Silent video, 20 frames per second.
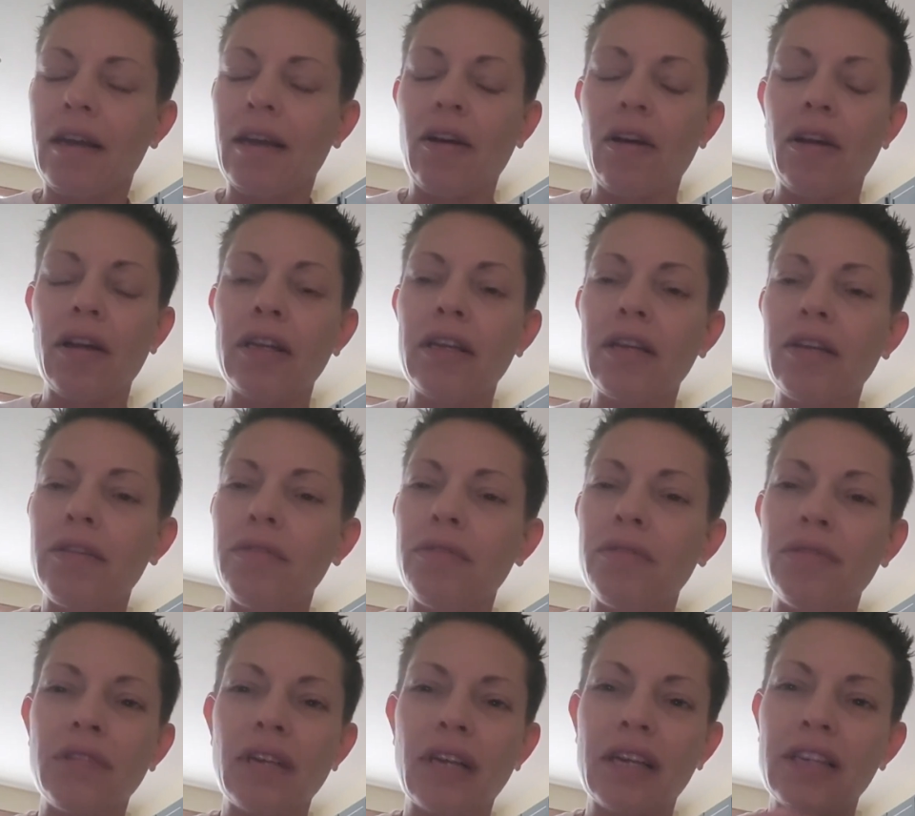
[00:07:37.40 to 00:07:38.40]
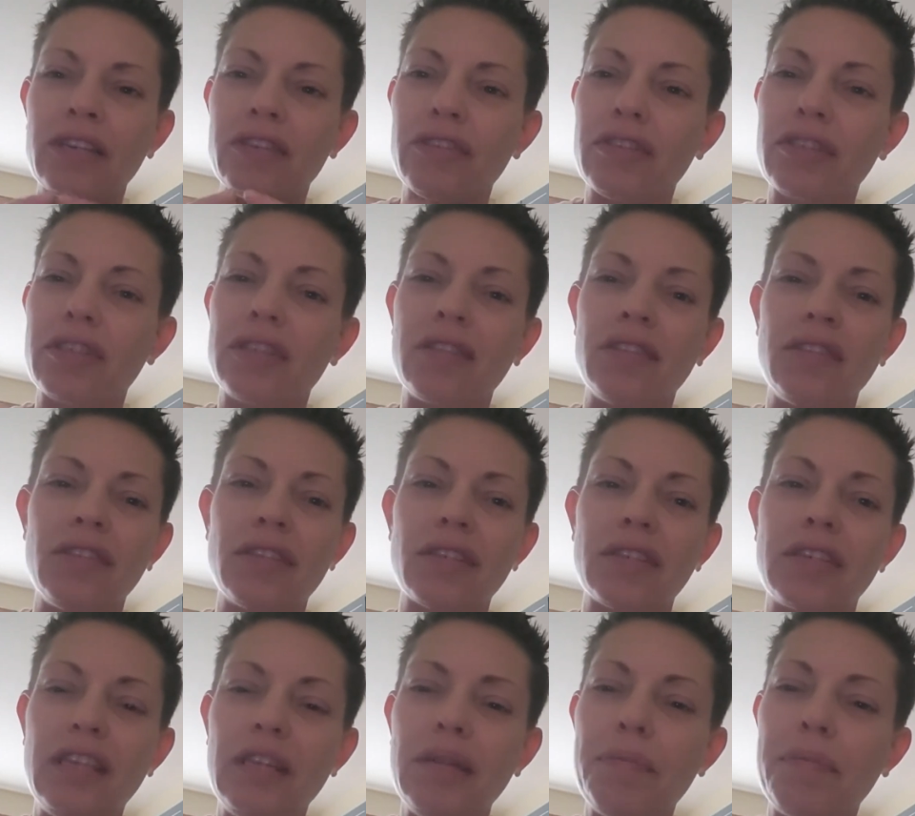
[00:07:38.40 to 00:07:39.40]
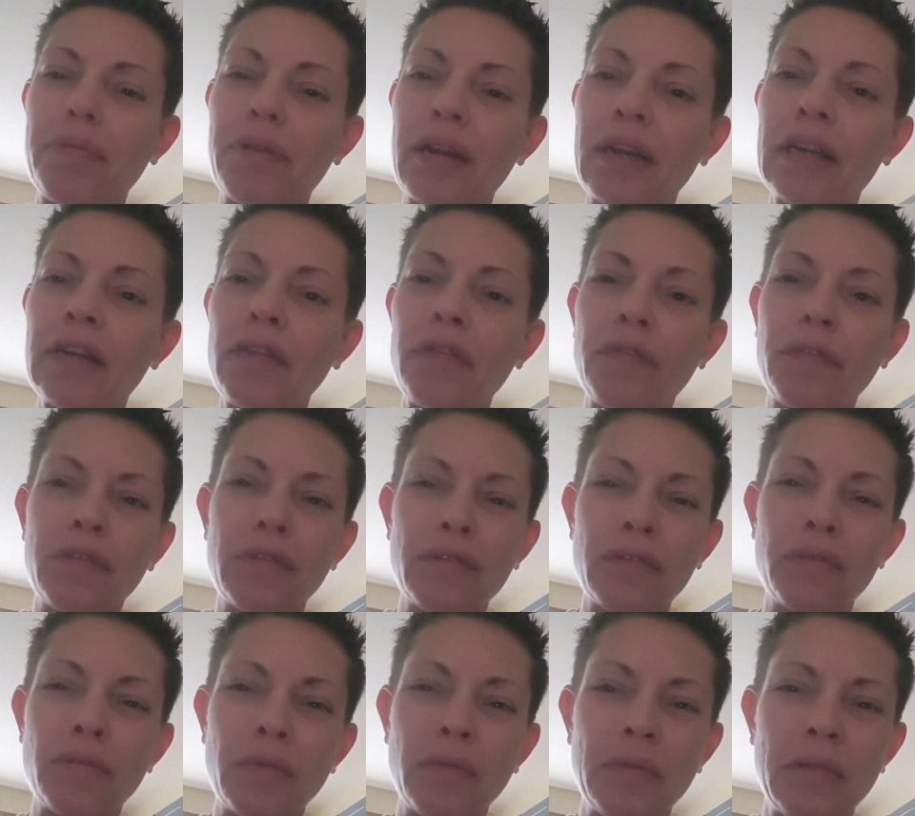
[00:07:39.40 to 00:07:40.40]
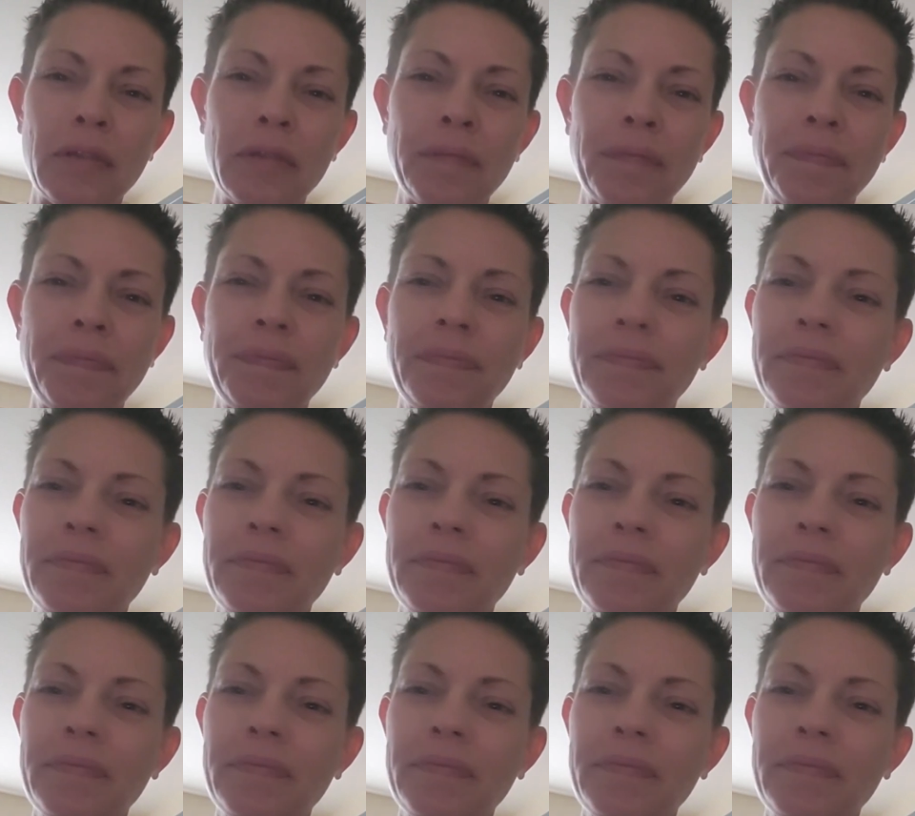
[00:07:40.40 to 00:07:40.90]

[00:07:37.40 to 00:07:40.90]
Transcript: All I can do is I could just just keep praying for this woman